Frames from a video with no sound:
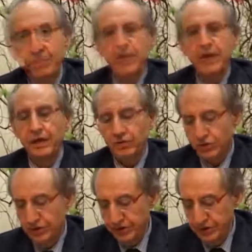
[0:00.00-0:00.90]
prior
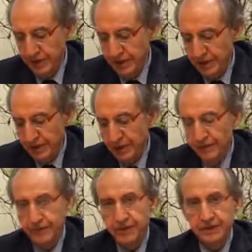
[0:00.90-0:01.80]
to the Sharia
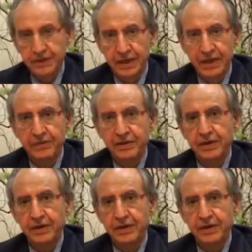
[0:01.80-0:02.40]
of Islam,